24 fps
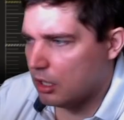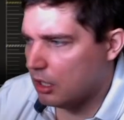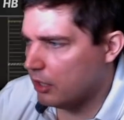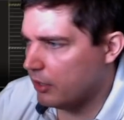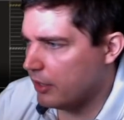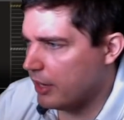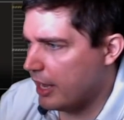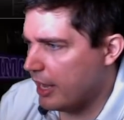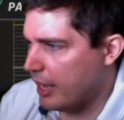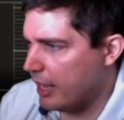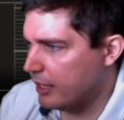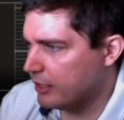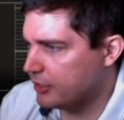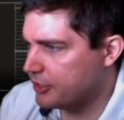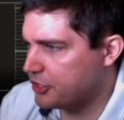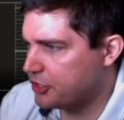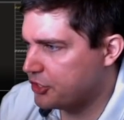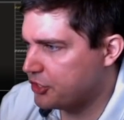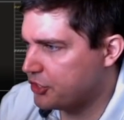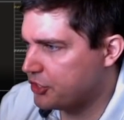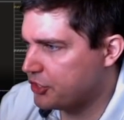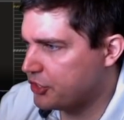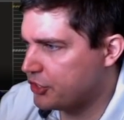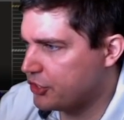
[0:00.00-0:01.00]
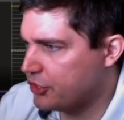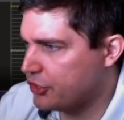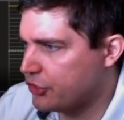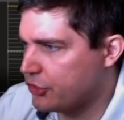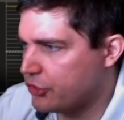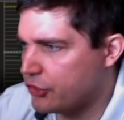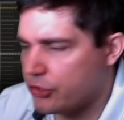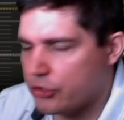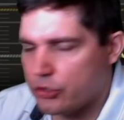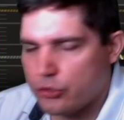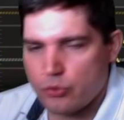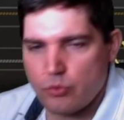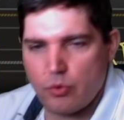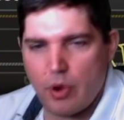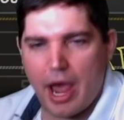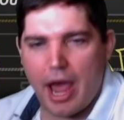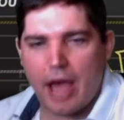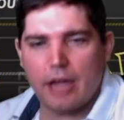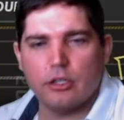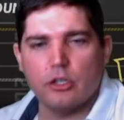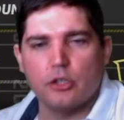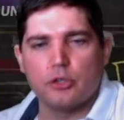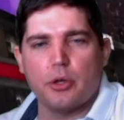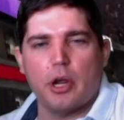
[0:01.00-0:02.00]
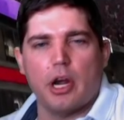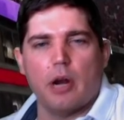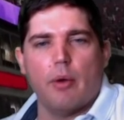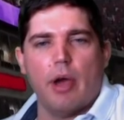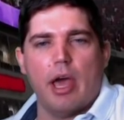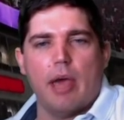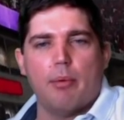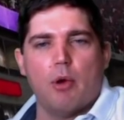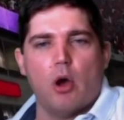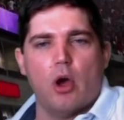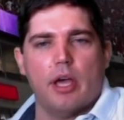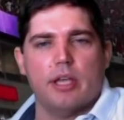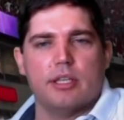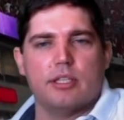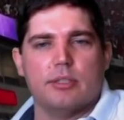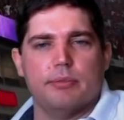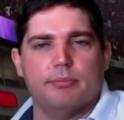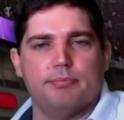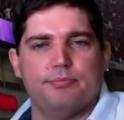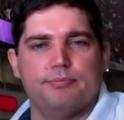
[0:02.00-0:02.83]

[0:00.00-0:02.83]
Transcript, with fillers: All right, Rodgers right away, boys.